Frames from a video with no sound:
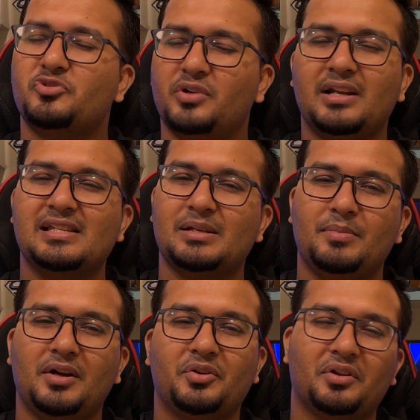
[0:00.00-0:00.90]
really
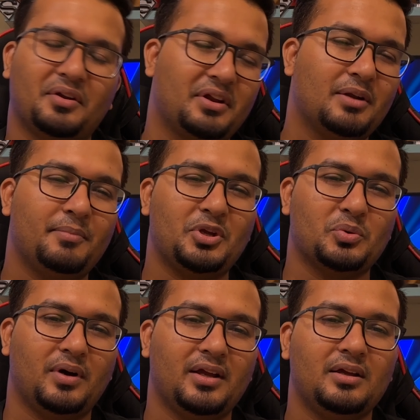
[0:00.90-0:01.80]
similar to the Realme
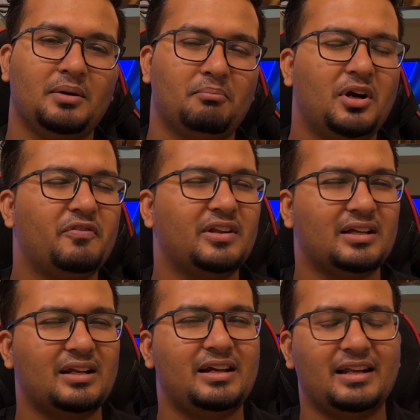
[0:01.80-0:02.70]
U I but with
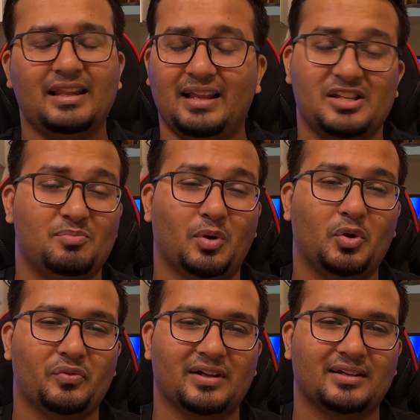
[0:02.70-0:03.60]
a little less
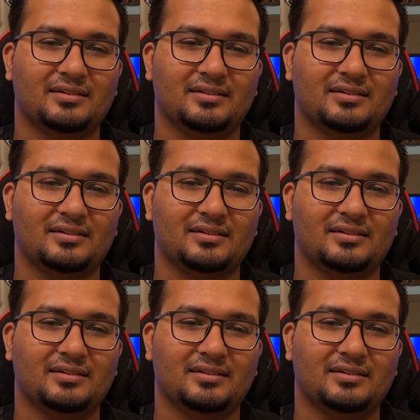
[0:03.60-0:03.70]
bloatware.